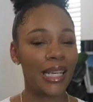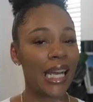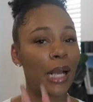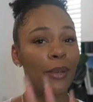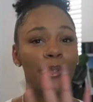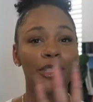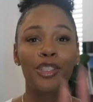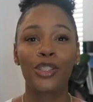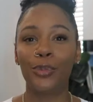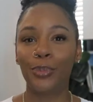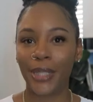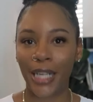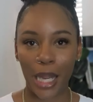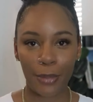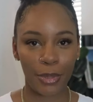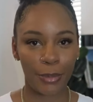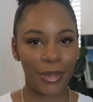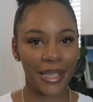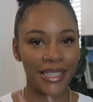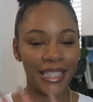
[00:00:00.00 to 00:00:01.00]
I was super
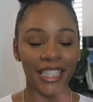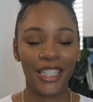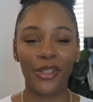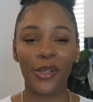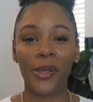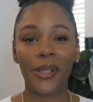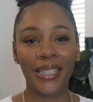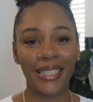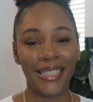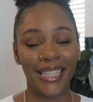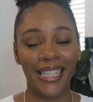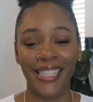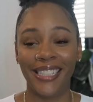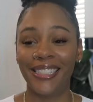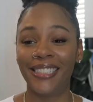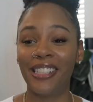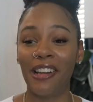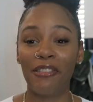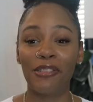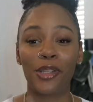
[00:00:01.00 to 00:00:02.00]
happy about getting all this
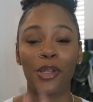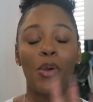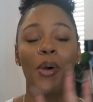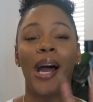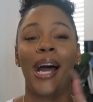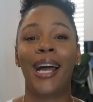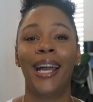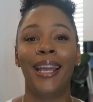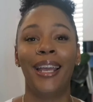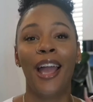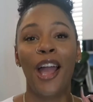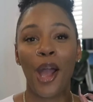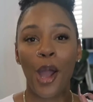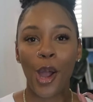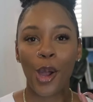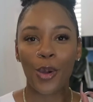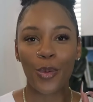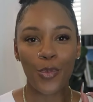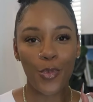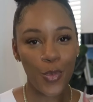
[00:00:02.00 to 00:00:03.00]
stuff, so I
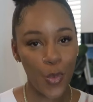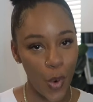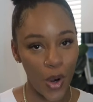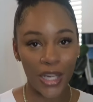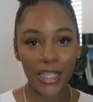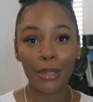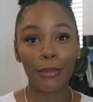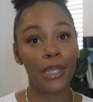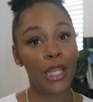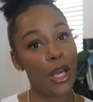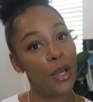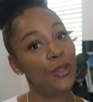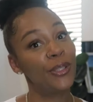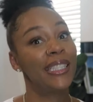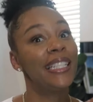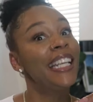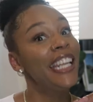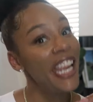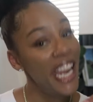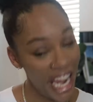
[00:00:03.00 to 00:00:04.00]
wore some
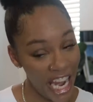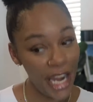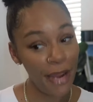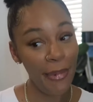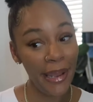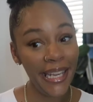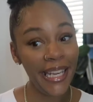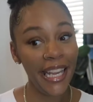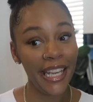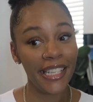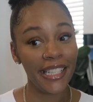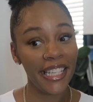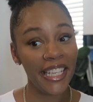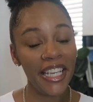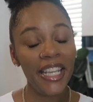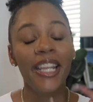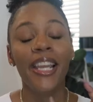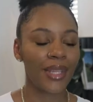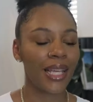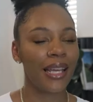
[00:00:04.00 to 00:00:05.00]
clothes
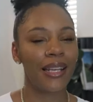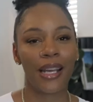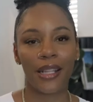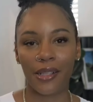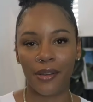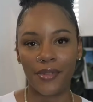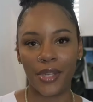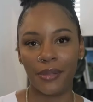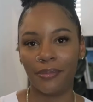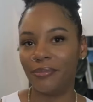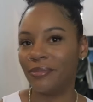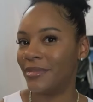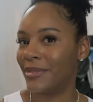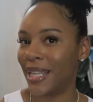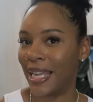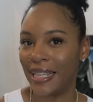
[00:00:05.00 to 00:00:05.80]
immediately, and I love them.